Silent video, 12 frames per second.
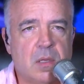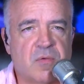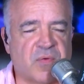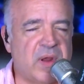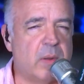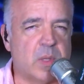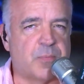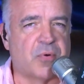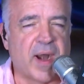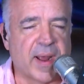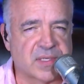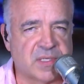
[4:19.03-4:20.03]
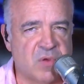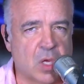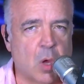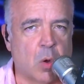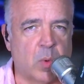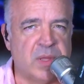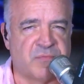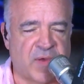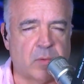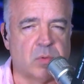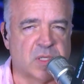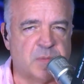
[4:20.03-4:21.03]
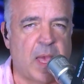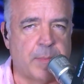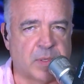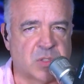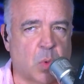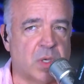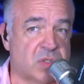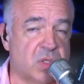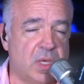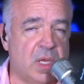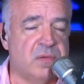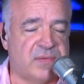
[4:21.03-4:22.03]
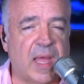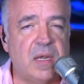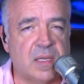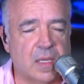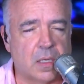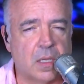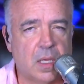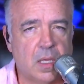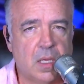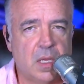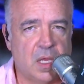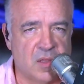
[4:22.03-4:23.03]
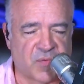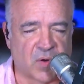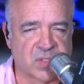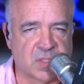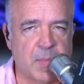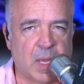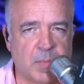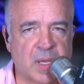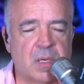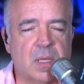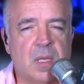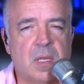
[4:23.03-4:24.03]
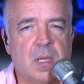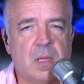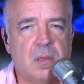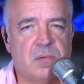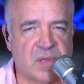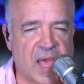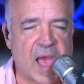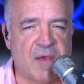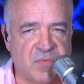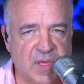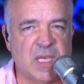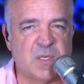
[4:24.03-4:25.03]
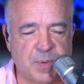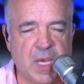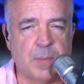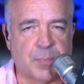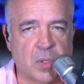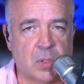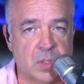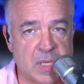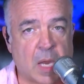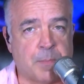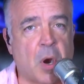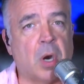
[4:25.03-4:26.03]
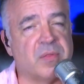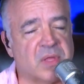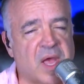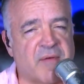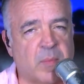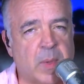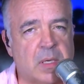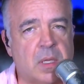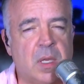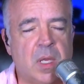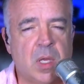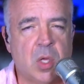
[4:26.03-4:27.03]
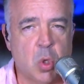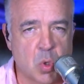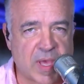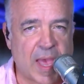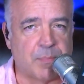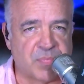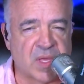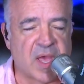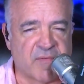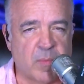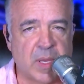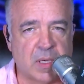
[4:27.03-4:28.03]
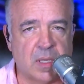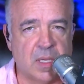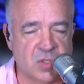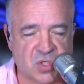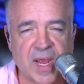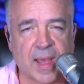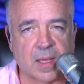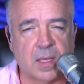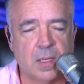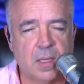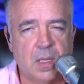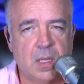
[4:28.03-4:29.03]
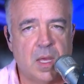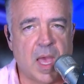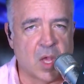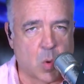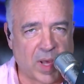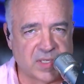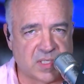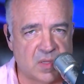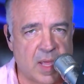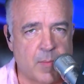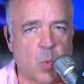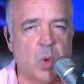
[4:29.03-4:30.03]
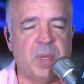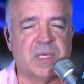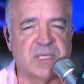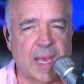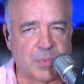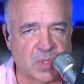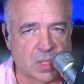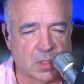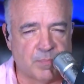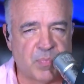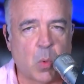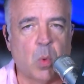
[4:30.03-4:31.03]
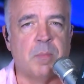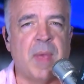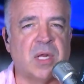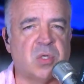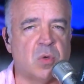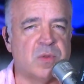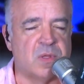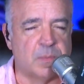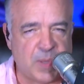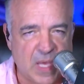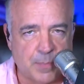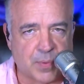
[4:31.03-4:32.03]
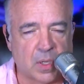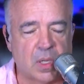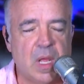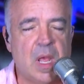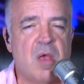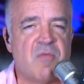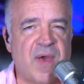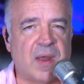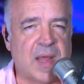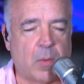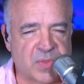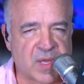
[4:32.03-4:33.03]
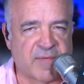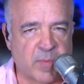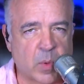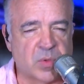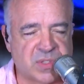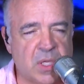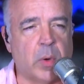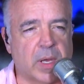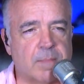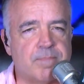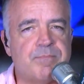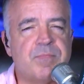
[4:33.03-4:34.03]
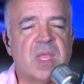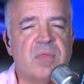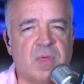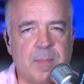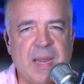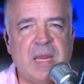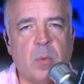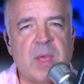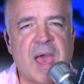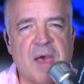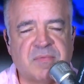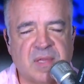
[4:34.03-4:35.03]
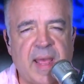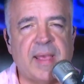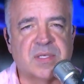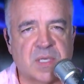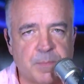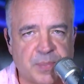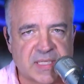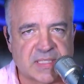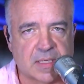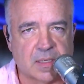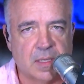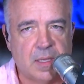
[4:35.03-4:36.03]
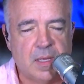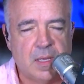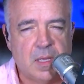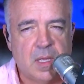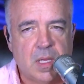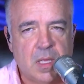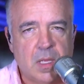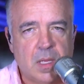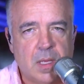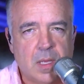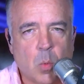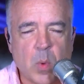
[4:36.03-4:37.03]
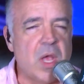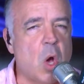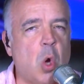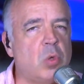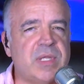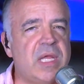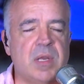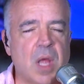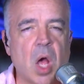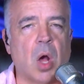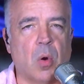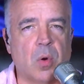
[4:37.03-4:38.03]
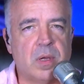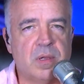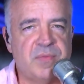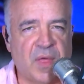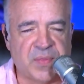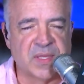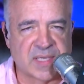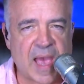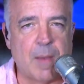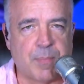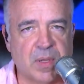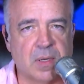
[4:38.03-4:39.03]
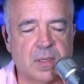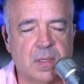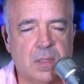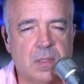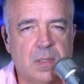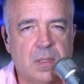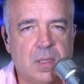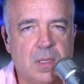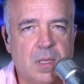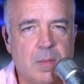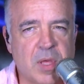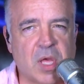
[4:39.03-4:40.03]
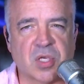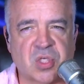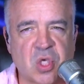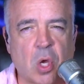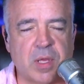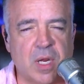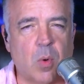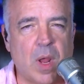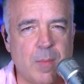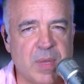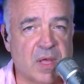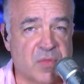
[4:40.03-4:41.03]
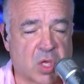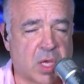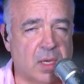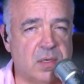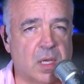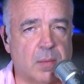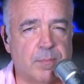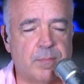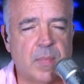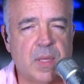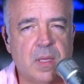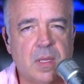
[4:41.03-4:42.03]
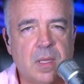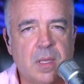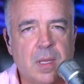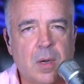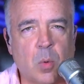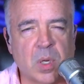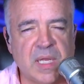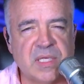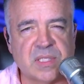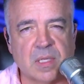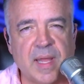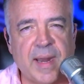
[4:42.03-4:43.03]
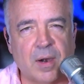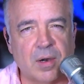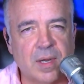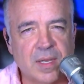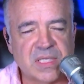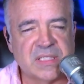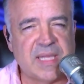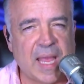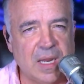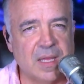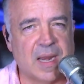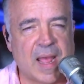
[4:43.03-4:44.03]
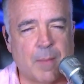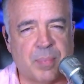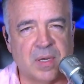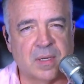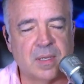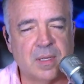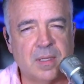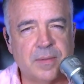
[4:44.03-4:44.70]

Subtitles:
Freedom of the press, if you go and read the Federalist Papers, was intended in the First Amendment to have these people not part of the government who kept the government in check and question them, would be skeptical, would make sure that the people found out what the government was doing. The media we have today is complicit. We only know that this happened because Saudi Arabia, the kingdom, released a letter stating it happened.